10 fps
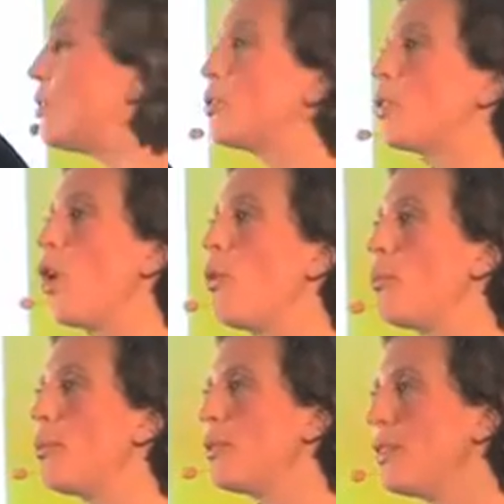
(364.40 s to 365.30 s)
if I
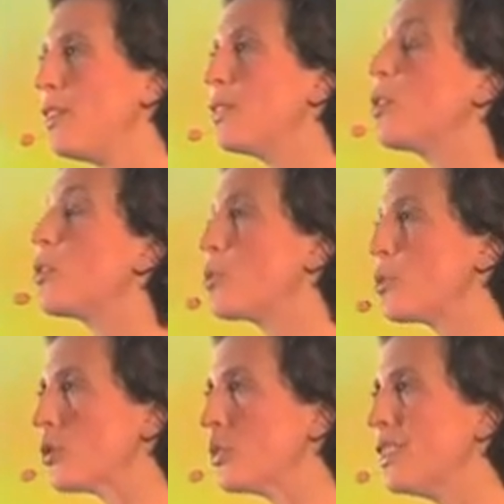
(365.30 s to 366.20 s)
soak it in hot
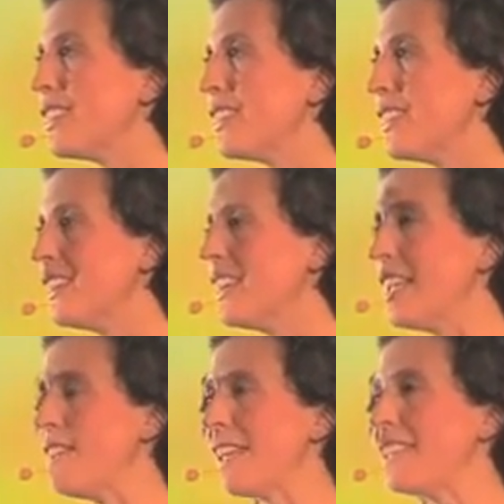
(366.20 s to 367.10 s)
water, it will
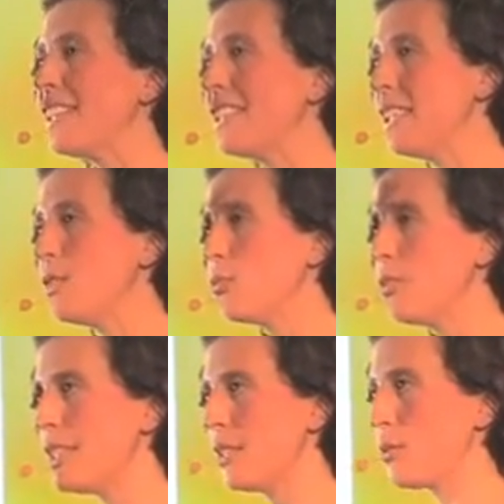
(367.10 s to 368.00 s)
tint the hot water with
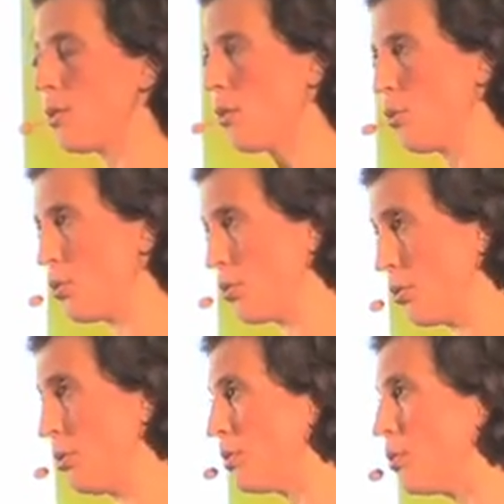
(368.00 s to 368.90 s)
its color.
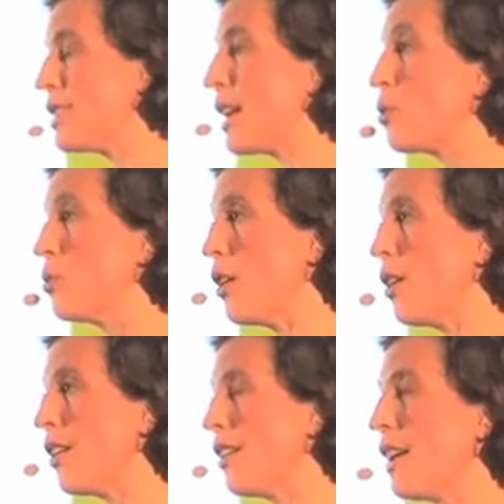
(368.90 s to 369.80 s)
And our savoir
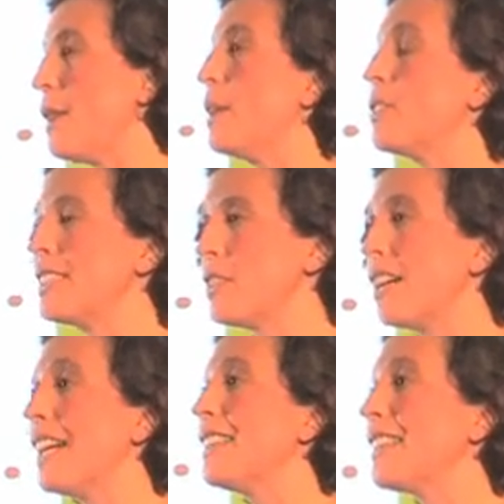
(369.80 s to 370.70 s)
être, it is
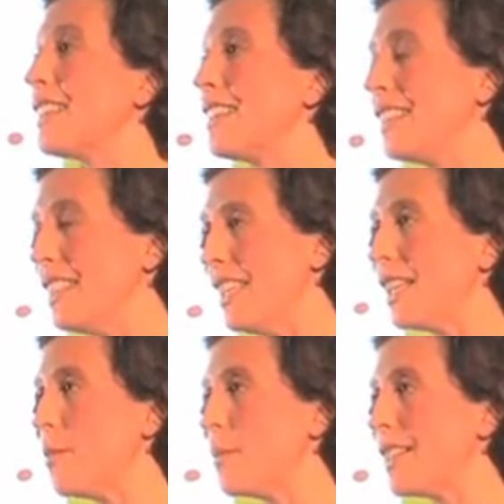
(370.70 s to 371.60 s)
like this.
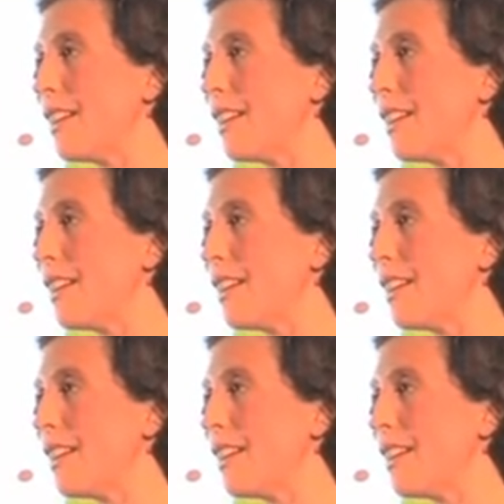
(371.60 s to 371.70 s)
If I